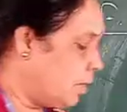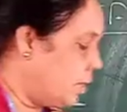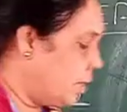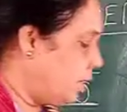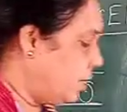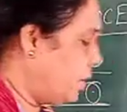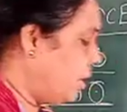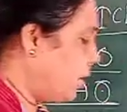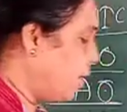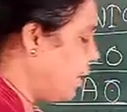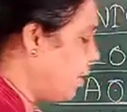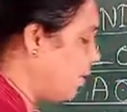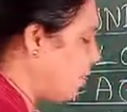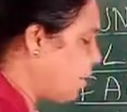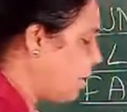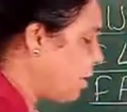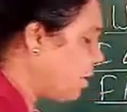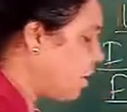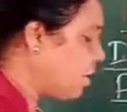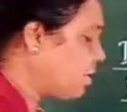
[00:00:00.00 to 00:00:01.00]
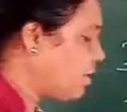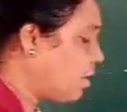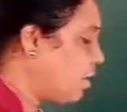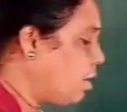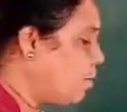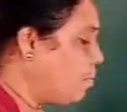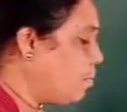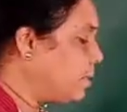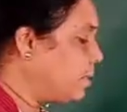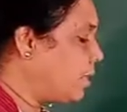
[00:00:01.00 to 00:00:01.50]
here
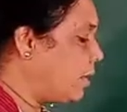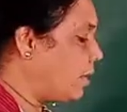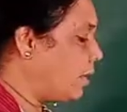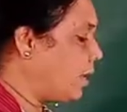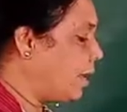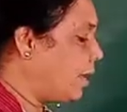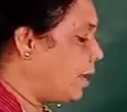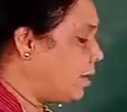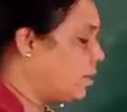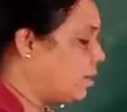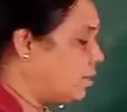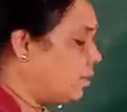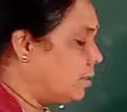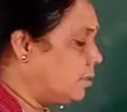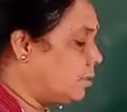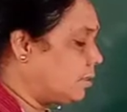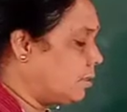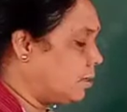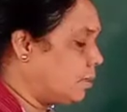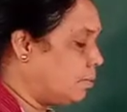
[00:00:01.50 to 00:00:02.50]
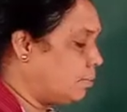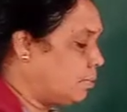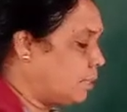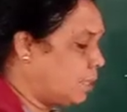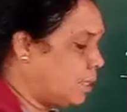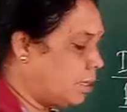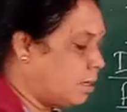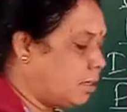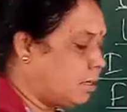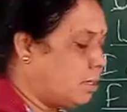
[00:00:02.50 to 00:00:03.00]
International Mother Day or
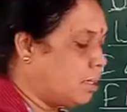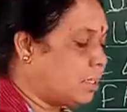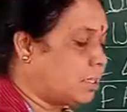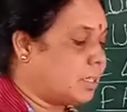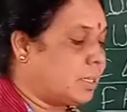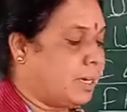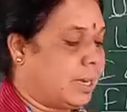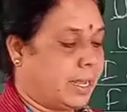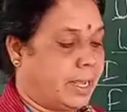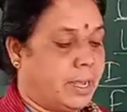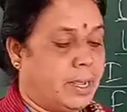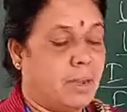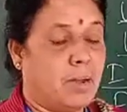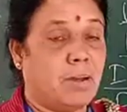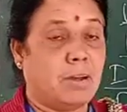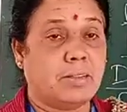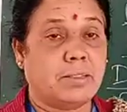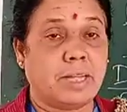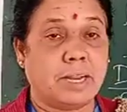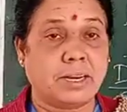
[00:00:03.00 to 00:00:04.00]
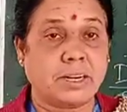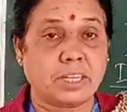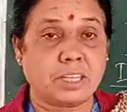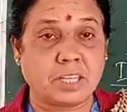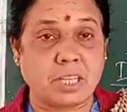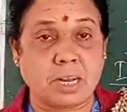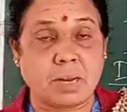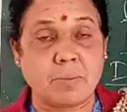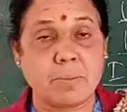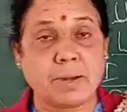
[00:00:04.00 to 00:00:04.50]
Mother Earth Day that is
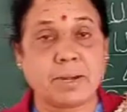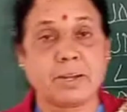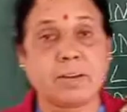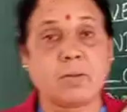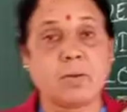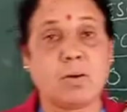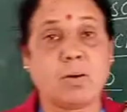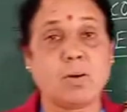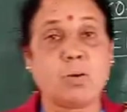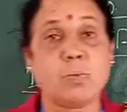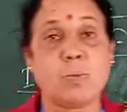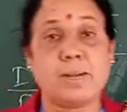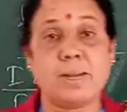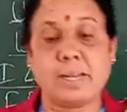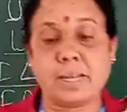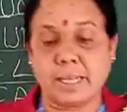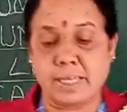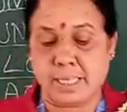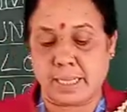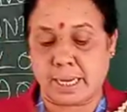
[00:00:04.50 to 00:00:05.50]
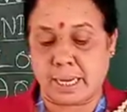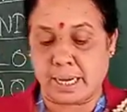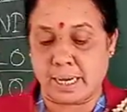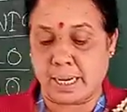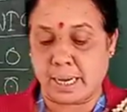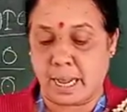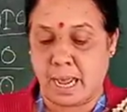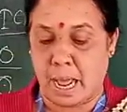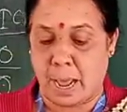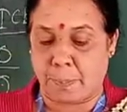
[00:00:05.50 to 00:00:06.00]
celebrating on
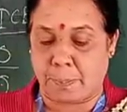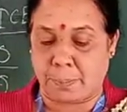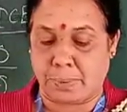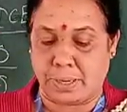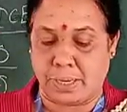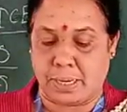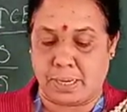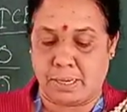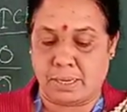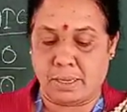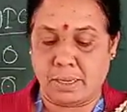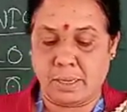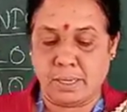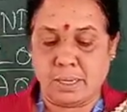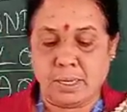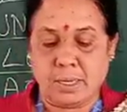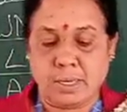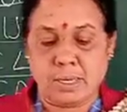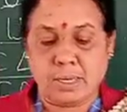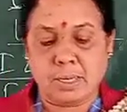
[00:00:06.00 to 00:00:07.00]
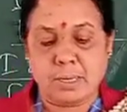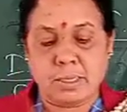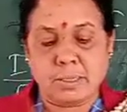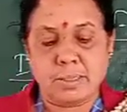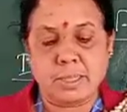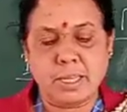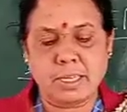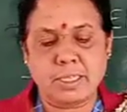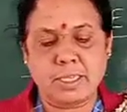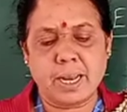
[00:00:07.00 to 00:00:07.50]
22nd April.
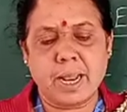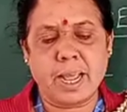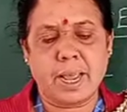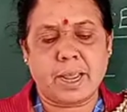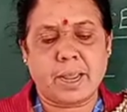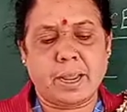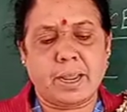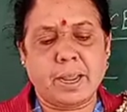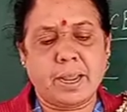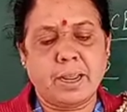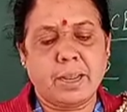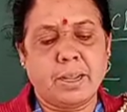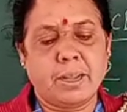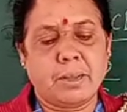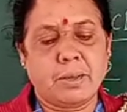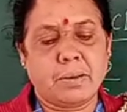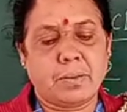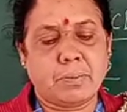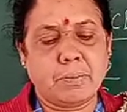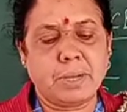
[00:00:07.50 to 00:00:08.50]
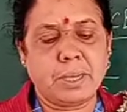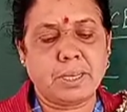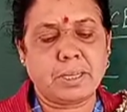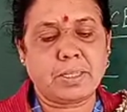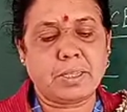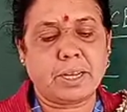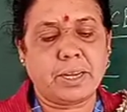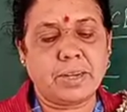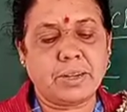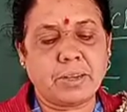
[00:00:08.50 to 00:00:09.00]
This day means
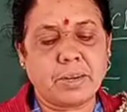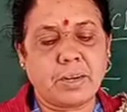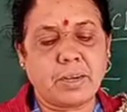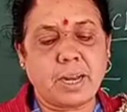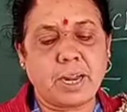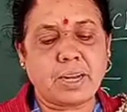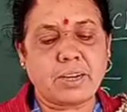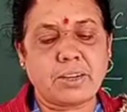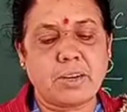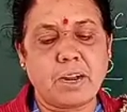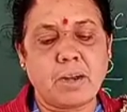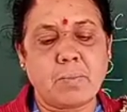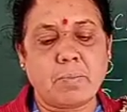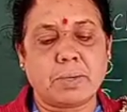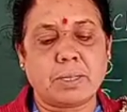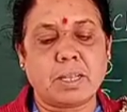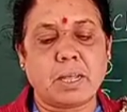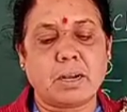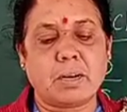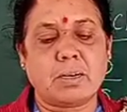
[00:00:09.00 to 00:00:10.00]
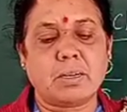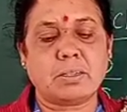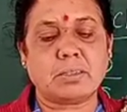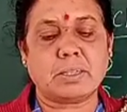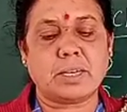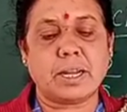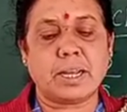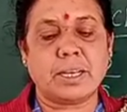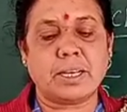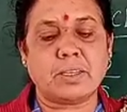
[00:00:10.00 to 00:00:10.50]
the International Mother Earth
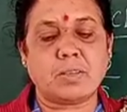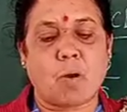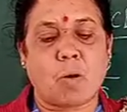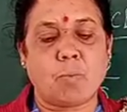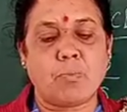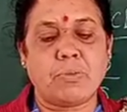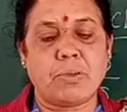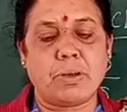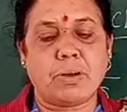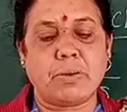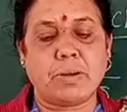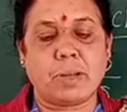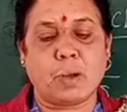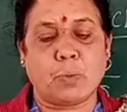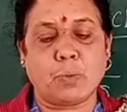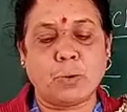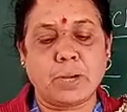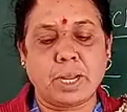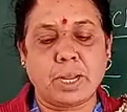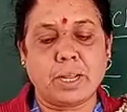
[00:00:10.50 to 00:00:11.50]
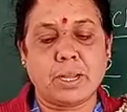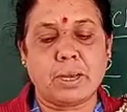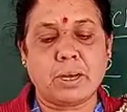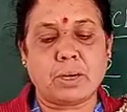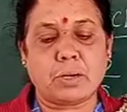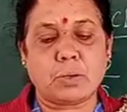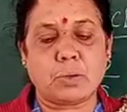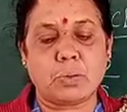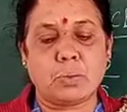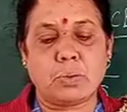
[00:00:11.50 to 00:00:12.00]
Day is observed every year
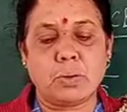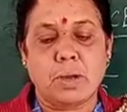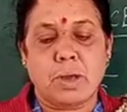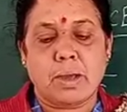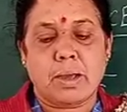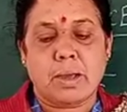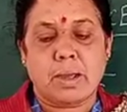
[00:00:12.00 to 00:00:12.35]
to